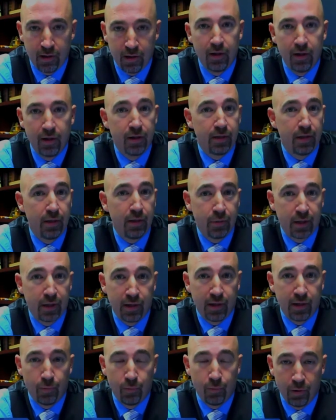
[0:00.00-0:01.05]
keeps
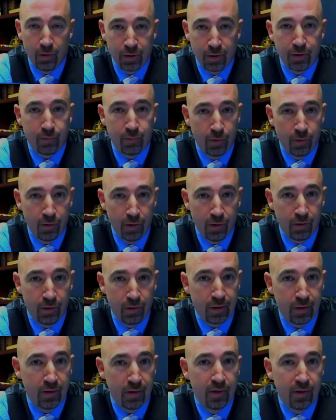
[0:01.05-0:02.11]
getting worse and
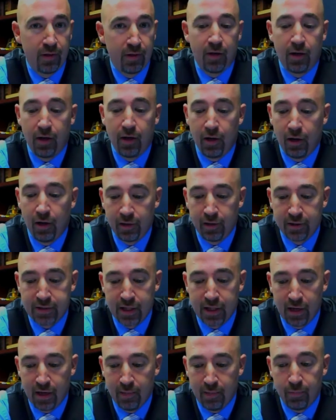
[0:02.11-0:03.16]
worse all the
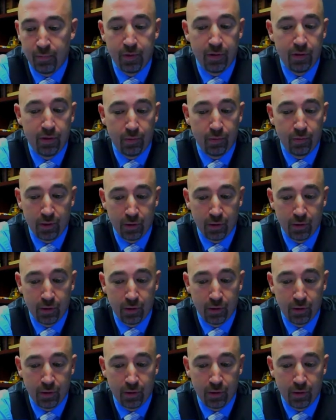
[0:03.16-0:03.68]
time. There's no